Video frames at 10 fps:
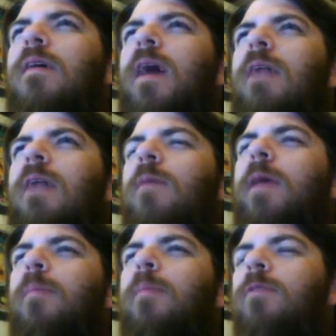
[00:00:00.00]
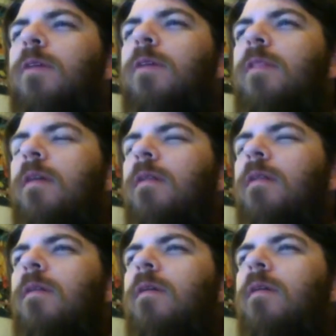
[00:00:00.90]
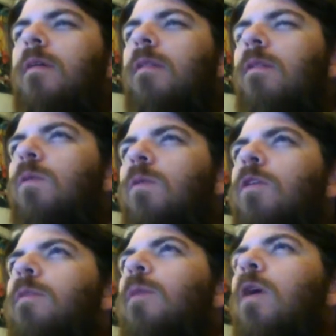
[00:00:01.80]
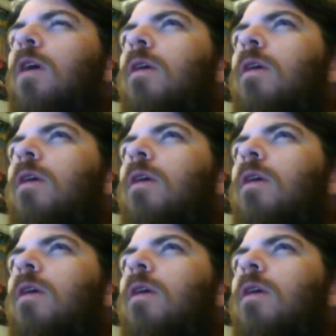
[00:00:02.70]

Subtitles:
I don't know. He puts on the order part.